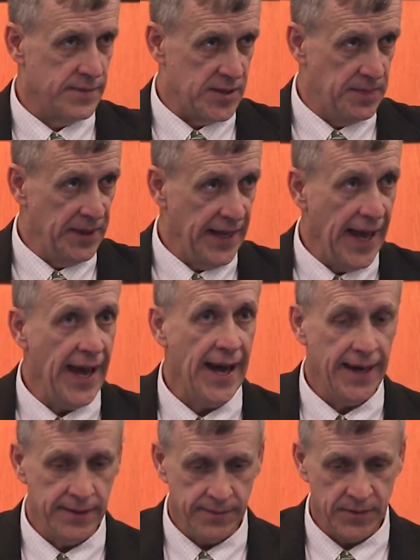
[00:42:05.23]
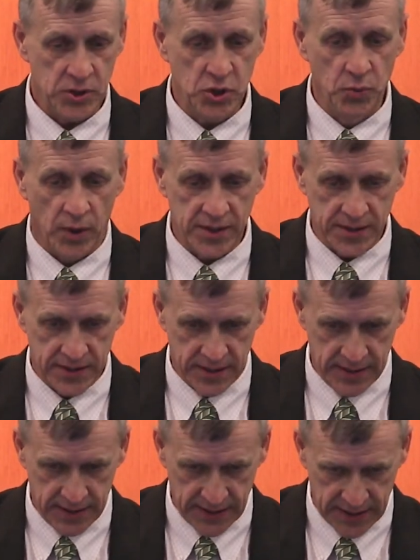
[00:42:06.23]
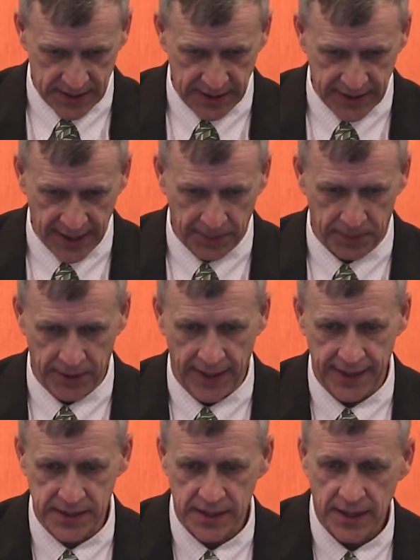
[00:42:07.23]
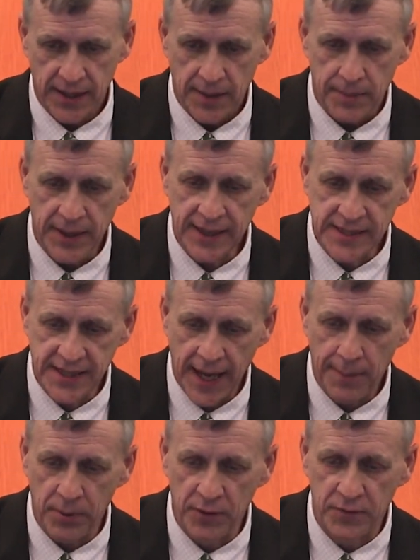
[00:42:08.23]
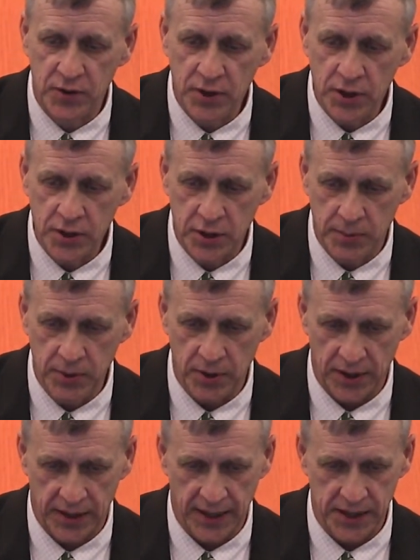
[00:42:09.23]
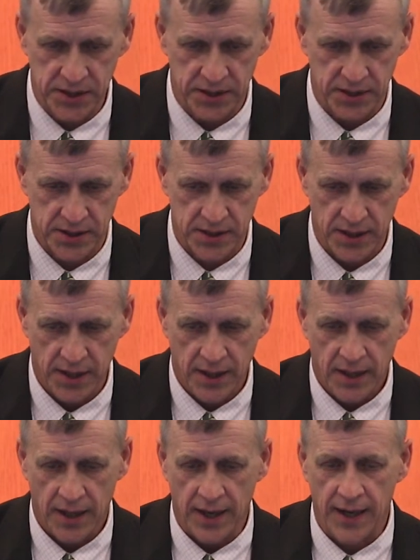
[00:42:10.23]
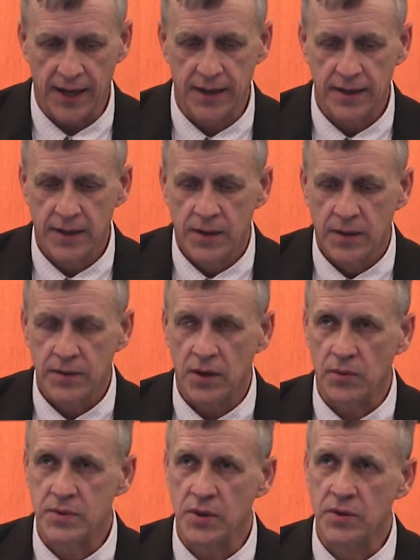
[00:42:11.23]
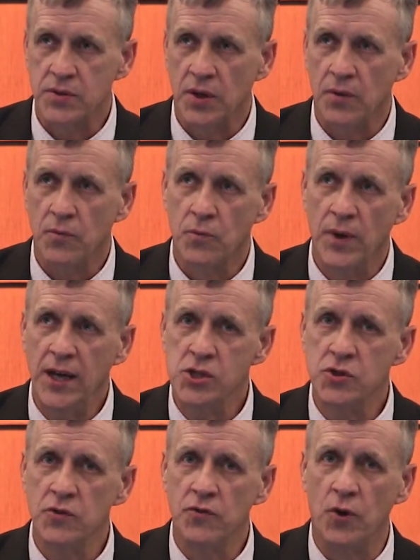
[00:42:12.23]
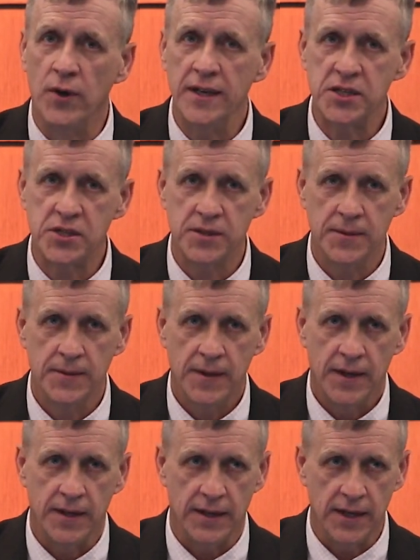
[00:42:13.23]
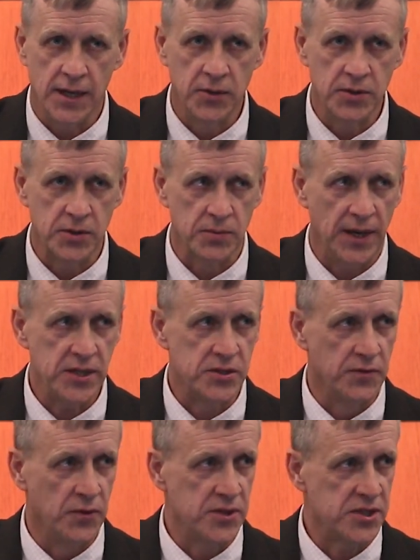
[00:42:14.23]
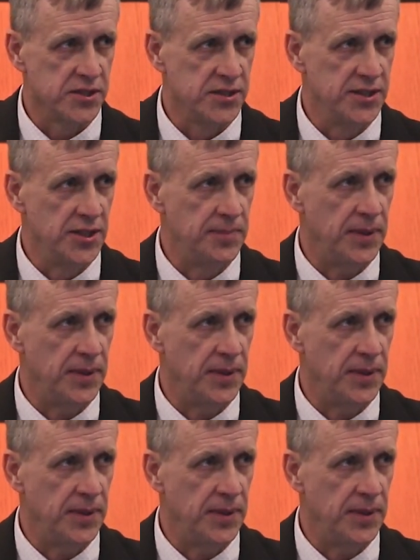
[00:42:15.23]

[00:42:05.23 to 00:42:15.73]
to be had, that you'd want to see take place. Be an example of good communications. To raise your voice, and the other one to raise the voice a little